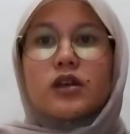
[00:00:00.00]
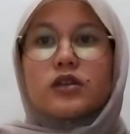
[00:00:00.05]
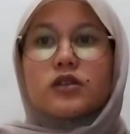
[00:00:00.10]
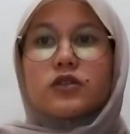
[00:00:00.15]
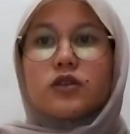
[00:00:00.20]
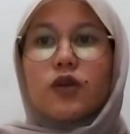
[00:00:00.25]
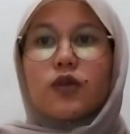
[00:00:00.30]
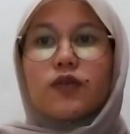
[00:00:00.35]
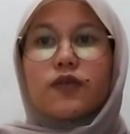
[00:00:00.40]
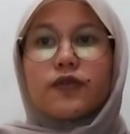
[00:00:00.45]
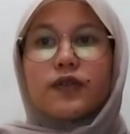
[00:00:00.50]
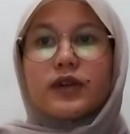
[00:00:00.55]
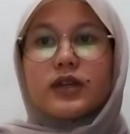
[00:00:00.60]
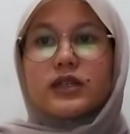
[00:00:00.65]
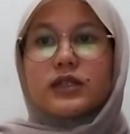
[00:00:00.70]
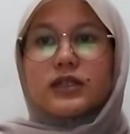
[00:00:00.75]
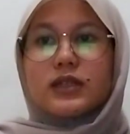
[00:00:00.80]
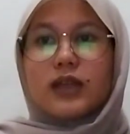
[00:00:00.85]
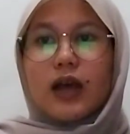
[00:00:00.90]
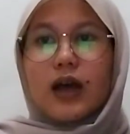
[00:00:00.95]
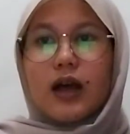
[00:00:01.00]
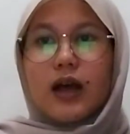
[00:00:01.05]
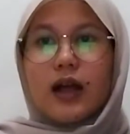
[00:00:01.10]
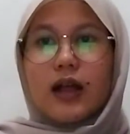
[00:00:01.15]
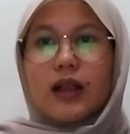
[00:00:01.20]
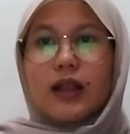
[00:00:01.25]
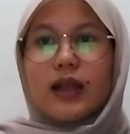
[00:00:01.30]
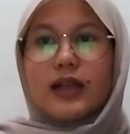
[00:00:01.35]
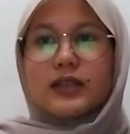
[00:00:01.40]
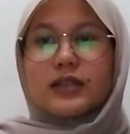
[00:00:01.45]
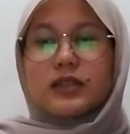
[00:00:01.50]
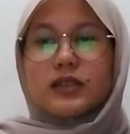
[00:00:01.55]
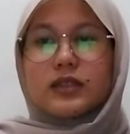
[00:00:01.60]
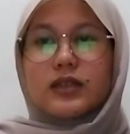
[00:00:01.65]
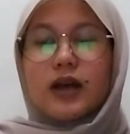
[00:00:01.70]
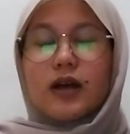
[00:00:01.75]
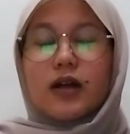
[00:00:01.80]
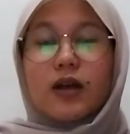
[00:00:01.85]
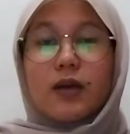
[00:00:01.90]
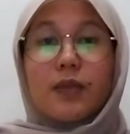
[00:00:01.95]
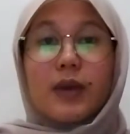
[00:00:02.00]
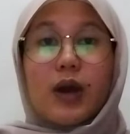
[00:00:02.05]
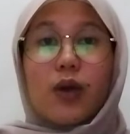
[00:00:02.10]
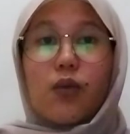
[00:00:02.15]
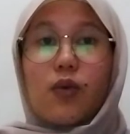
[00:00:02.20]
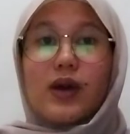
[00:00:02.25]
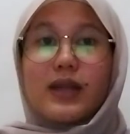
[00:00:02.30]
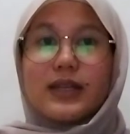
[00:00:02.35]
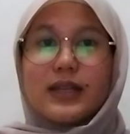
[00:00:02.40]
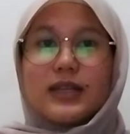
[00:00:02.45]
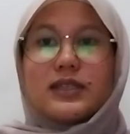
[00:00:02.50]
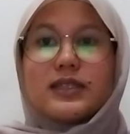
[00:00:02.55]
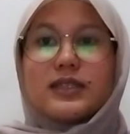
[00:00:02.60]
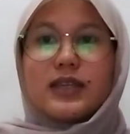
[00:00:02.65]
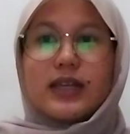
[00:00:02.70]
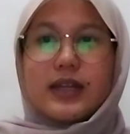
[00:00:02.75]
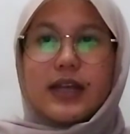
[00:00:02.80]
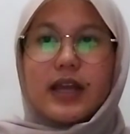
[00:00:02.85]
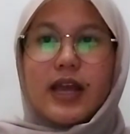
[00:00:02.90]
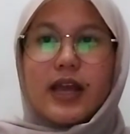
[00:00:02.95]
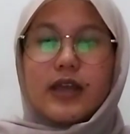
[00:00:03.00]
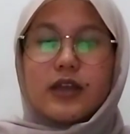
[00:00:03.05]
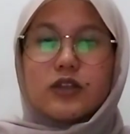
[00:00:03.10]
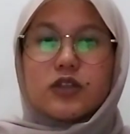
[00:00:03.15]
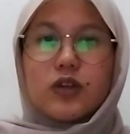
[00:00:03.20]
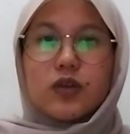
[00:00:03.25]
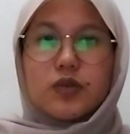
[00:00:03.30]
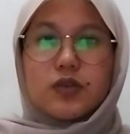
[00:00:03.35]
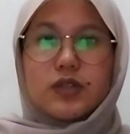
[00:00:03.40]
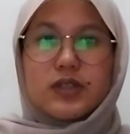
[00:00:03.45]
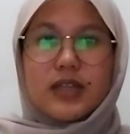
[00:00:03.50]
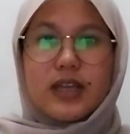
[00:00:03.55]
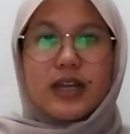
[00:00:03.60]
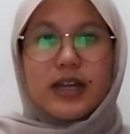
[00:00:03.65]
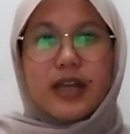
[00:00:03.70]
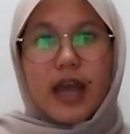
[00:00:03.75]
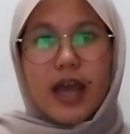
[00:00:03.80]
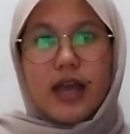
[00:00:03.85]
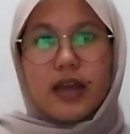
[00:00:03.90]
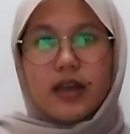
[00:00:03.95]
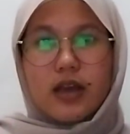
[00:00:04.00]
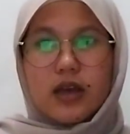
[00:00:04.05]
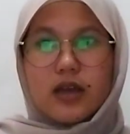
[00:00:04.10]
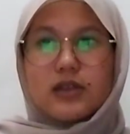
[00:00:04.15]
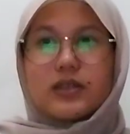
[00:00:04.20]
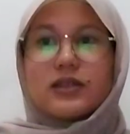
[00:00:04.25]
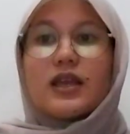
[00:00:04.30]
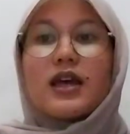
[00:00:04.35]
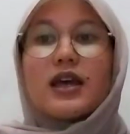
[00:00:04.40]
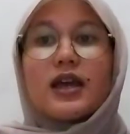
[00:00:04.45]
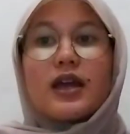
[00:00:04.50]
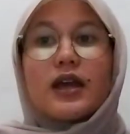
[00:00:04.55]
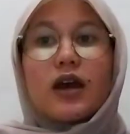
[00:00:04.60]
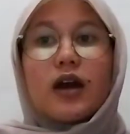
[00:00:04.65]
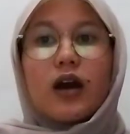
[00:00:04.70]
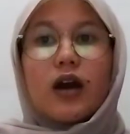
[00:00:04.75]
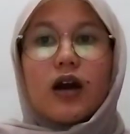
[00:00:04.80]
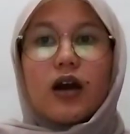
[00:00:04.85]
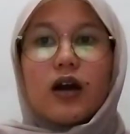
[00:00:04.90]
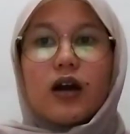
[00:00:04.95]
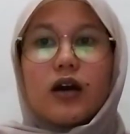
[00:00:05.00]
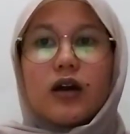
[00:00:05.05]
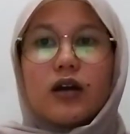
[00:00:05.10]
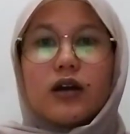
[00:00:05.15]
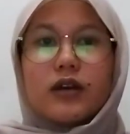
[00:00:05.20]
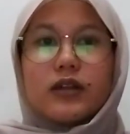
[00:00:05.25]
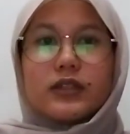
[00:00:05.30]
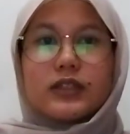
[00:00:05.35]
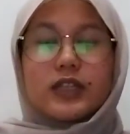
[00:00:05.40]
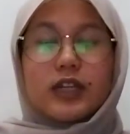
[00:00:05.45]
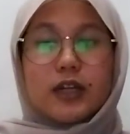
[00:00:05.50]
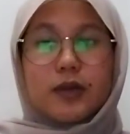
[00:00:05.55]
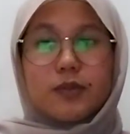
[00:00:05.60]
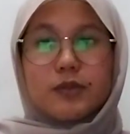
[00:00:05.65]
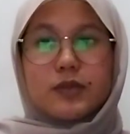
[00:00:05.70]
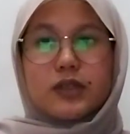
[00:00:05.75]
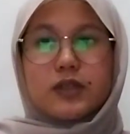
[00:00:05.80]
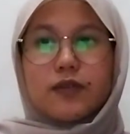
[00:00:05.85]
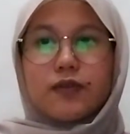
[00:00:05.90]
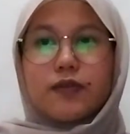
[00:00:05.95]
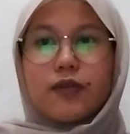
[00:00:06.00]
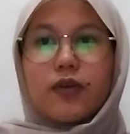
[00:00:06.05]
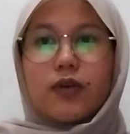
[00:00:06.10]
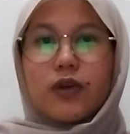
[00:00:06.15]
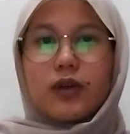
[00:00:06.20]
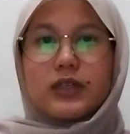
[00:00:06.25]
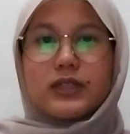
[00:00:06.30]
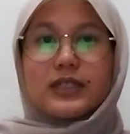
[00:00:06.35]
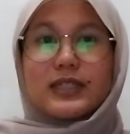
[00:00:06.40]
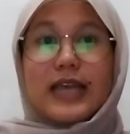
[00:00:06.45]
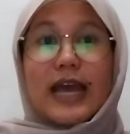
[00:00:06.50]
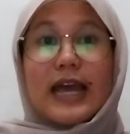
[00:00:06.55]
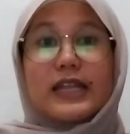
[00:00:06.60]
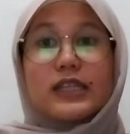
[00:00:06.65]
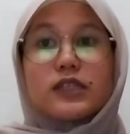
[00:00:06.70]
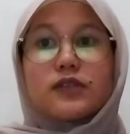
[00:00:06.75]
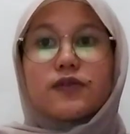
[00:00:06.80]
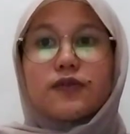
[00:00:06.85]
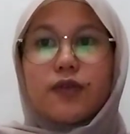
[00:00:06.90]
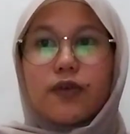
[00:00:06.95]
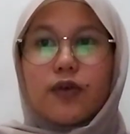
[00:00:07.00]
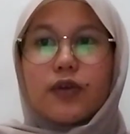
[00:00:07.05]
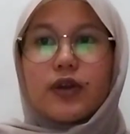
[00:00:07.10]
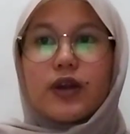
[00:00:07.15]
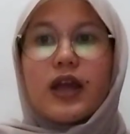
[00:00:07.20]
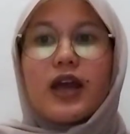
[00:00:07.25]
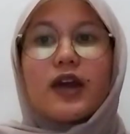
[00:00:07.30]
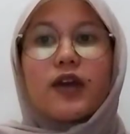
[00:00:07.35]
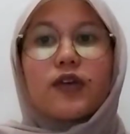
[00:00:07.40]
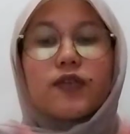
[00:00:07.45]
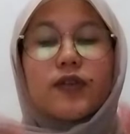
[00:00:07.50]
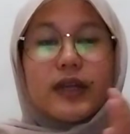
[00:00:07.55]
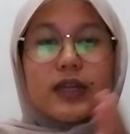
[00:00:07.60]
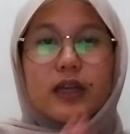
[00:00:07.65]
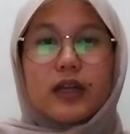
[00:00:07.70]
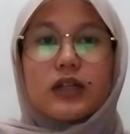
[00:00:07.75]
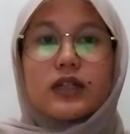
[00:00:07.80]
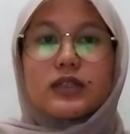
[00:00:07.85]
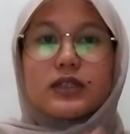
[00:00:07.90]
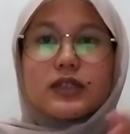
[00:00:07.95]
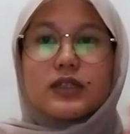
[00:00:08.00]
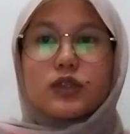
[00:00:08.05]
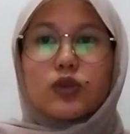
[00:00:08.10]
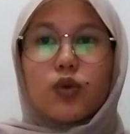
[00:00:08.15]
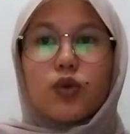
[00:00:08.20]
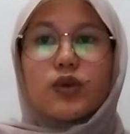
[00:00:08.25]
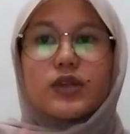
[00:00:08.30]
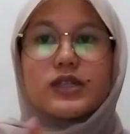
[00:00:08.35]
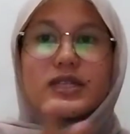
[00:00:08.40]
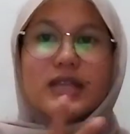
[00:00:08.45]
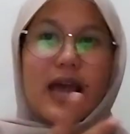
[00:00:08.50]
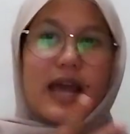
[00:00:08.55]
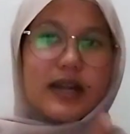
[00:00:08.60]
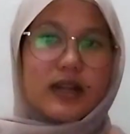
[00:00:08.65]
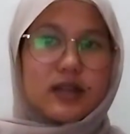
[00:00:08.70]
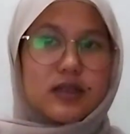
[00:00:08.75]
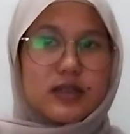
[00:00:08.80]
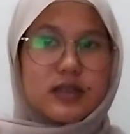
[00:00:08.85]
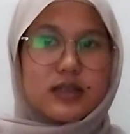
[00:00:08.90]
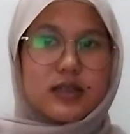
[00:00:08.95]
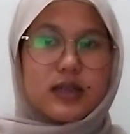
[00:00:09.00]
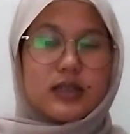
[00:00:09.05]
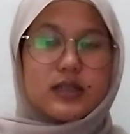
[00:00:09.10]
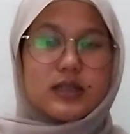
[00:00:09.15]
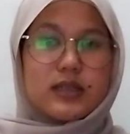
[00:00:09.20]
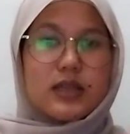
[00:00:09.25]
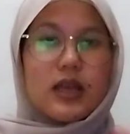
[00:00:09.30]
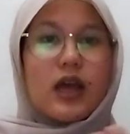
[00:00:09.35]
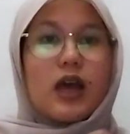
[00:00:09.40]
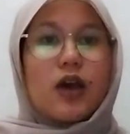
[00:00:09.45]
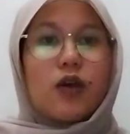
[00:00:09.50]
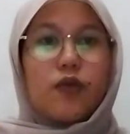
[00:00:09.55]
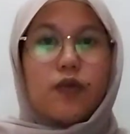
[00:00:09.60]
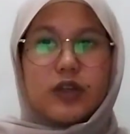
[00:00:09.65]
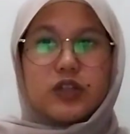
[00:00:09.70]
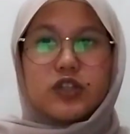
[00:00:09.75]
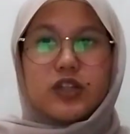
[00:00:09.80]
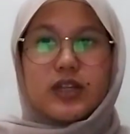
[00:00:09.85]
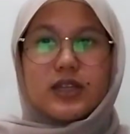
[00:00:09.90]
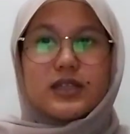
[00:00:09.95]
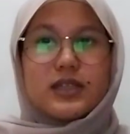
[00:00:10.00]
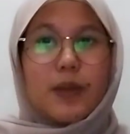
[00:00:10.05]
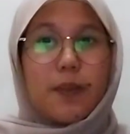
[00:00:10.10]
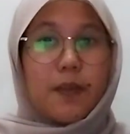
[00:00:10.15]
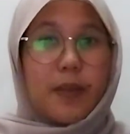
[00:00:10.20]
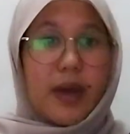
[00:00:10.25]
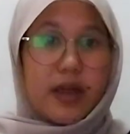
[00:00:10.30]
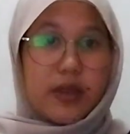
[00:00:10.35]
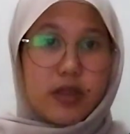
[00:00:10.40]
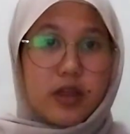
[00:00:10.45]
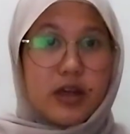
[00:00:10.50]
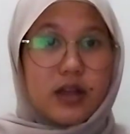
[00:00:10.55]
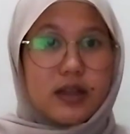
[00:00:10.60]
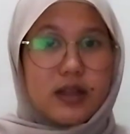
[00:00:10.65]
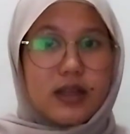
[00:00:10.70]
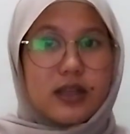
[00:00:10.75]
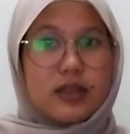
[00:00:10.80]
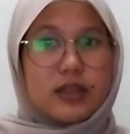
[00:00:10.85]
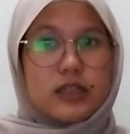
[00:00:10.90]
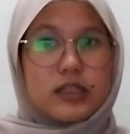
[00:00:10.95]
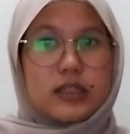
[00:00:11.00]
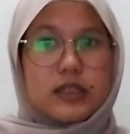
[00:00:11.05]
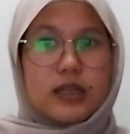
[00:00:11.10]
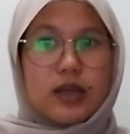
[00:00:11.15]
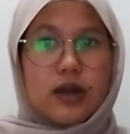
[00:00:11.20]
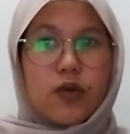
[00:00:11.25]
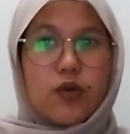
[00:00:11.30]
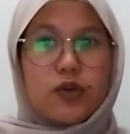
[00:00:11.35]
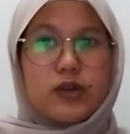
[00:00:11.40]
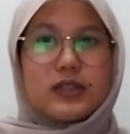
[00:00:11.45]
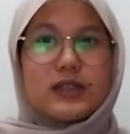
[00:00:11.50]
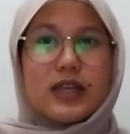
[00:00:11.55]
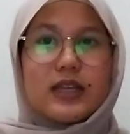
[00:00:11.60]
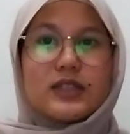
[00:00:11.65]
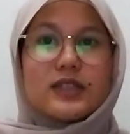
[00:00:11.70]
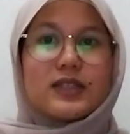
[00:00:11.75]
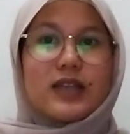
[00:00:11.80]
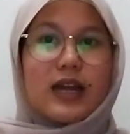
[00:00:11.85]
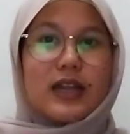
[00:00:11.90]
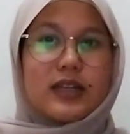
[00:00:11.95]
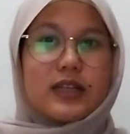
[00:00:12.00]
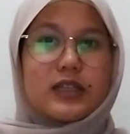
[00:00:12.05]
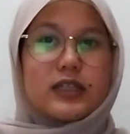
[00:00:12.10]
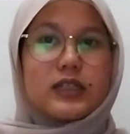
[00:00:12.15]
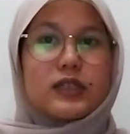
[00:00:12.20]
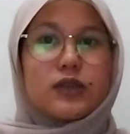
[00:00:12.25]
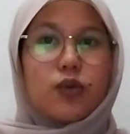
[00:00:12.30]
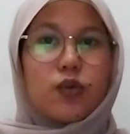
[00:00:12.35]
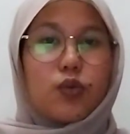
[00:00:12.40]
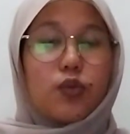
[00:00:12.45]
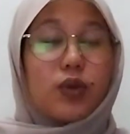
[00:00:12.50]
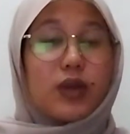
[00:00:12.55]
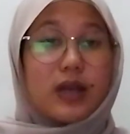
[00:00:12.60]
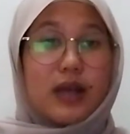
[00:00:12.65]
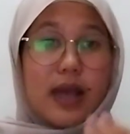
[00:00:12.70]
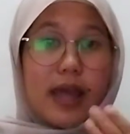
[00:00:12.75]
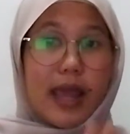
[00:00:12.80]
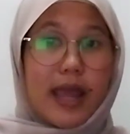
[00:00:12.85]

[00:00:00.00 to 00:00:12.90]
So first, let's talk about what is CDA. So CDA is stands for Critical Discourse Analysis, which is a method in discourse that studies with the